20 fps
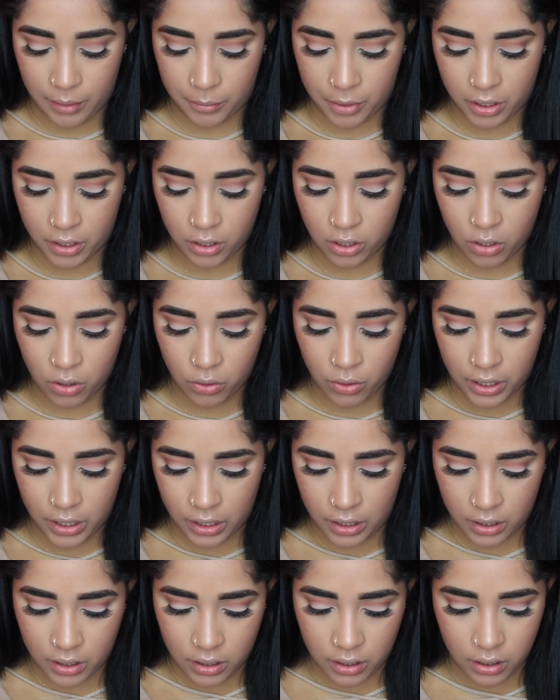I'm gonna go
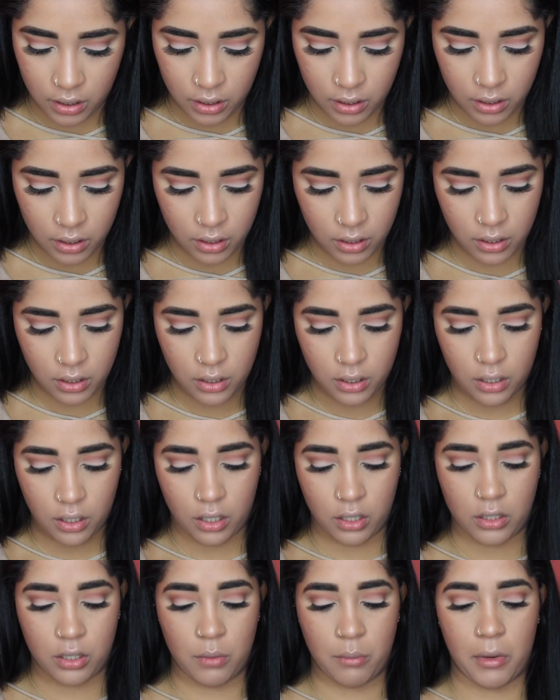in
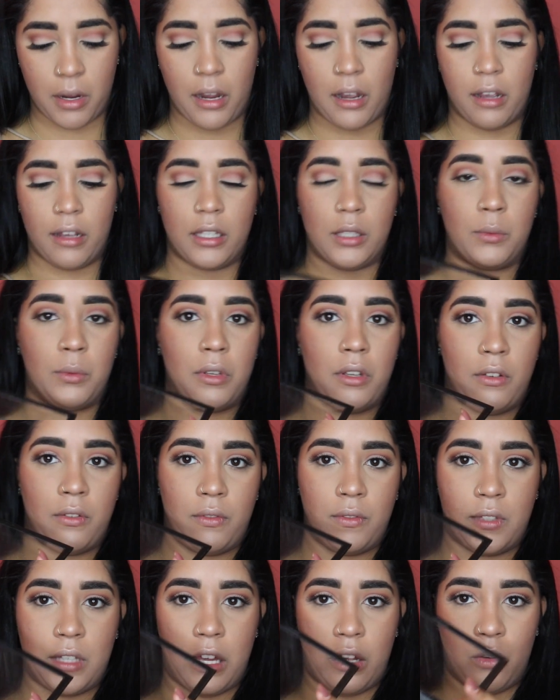under my eyes
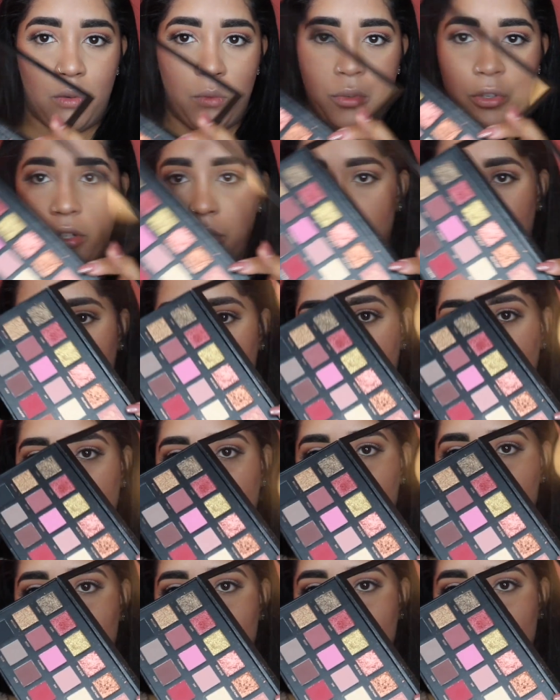with Saddlewood,
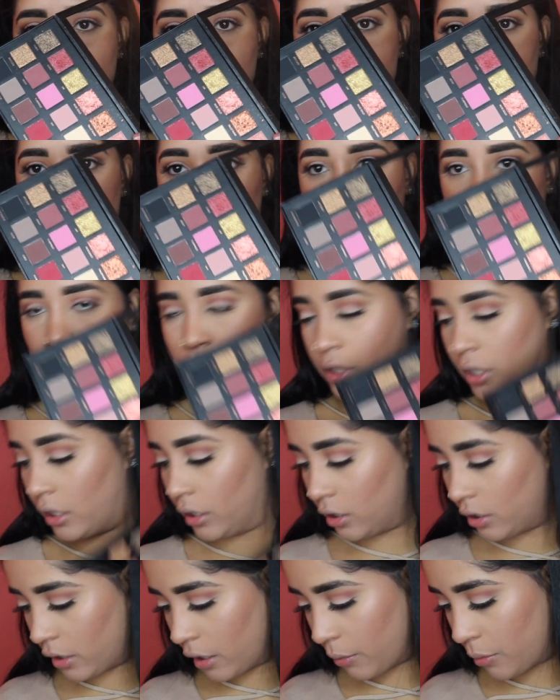the first
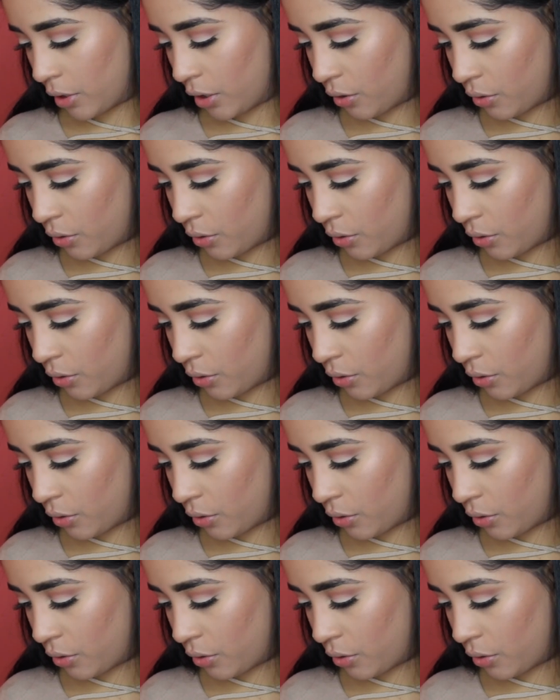color that we